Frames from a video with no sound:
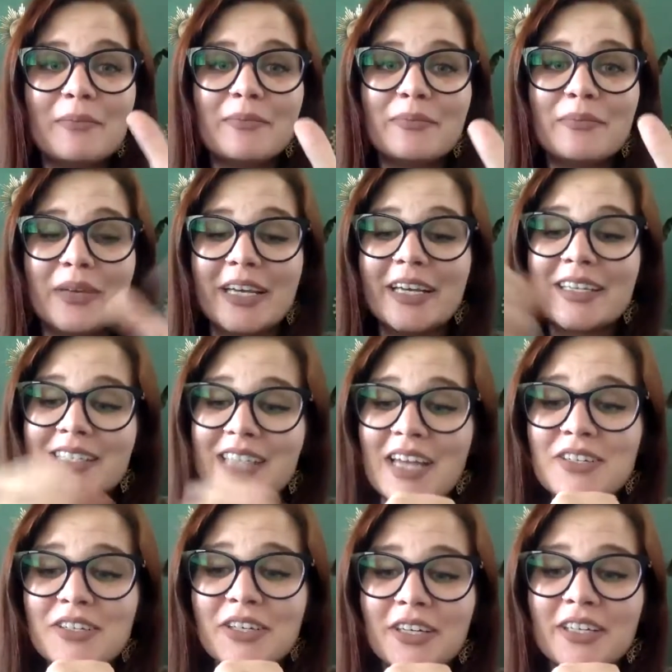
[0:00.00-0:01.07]
being
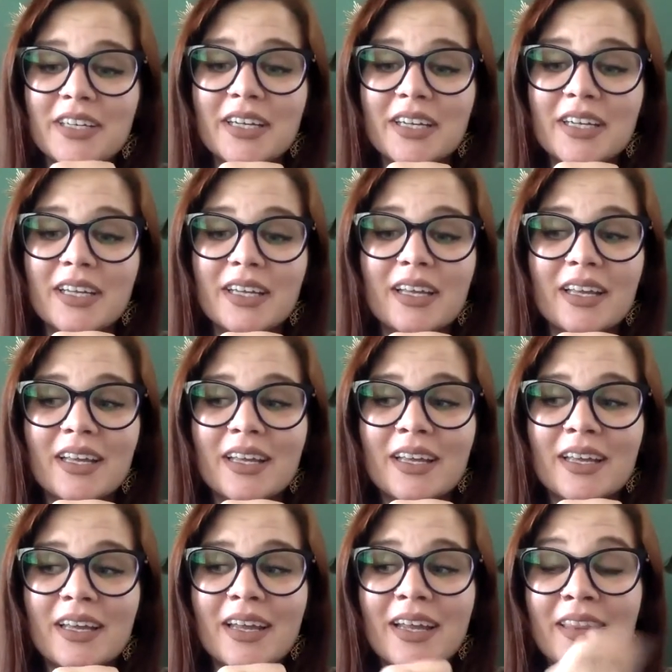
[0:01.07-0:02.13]
centered
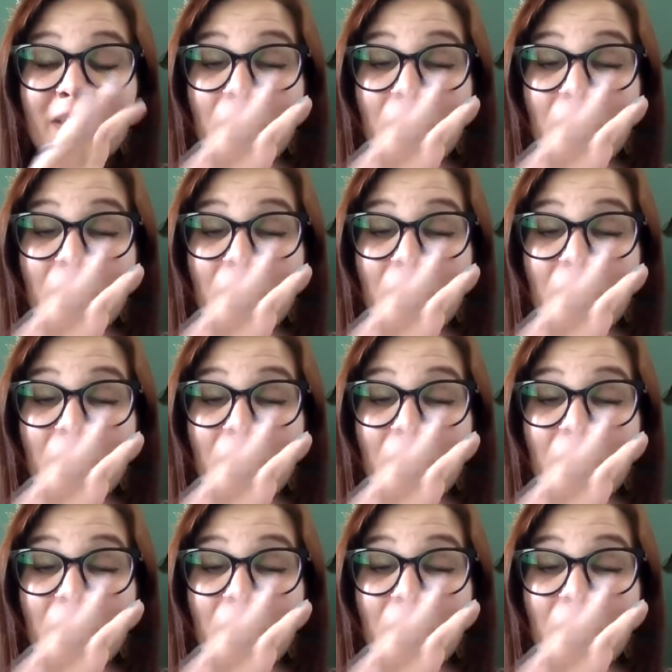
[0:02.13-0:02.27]
in the